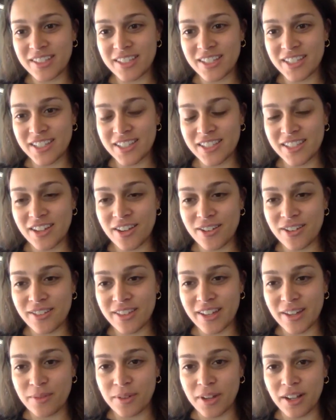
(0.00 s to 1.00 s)
Just know
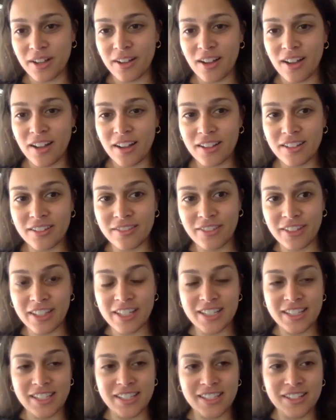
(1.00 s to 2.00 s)
that while all of
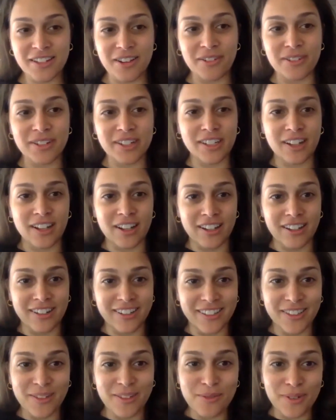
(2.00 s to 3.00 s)
this is going
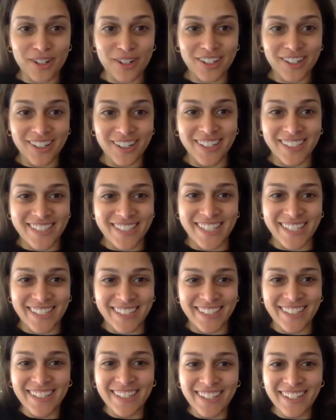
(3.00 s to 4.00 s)
on in the world
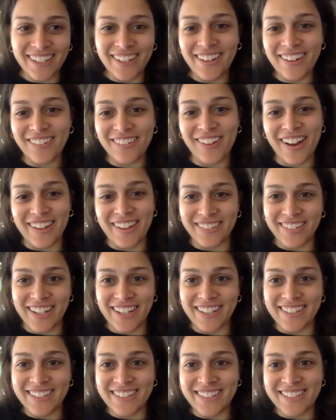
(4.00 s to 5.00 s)
around
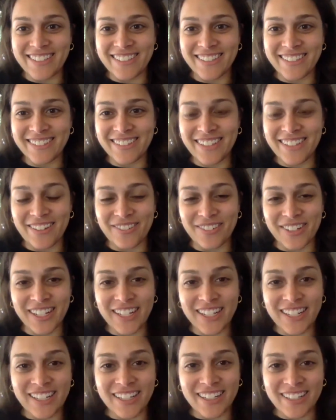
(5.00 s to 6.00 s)
us, that we're
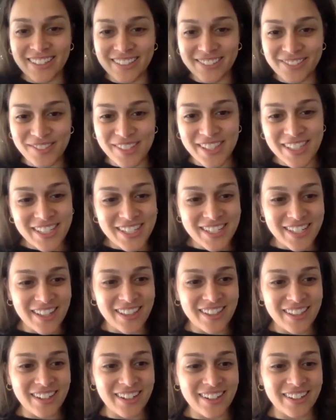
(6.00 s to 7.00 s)
here with each
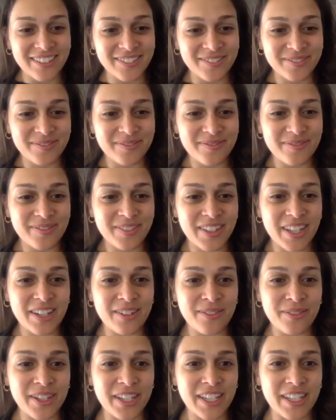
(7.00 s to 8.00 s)
other
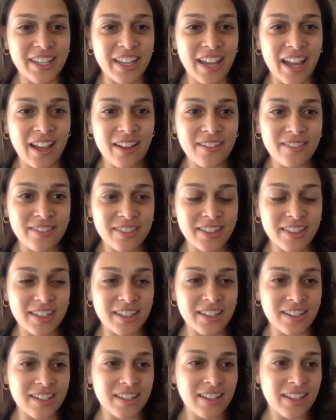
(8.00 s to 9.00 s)
and we have
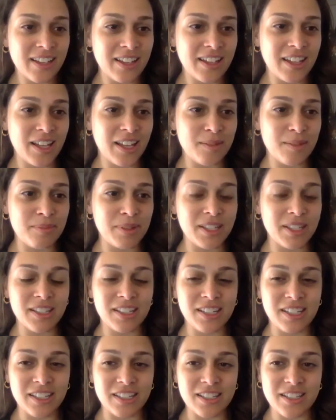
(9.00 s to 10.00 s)
the
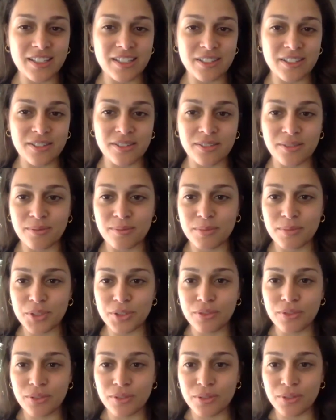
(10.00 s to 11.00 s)
ability to
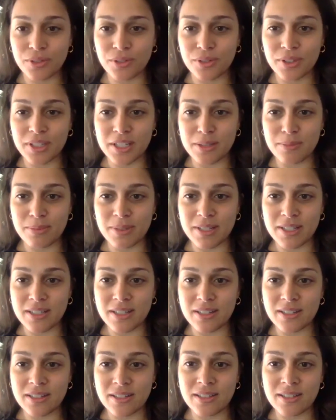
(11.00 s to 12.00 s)
move through these
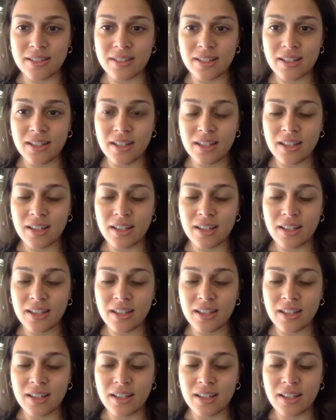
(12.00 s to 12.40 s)
pieces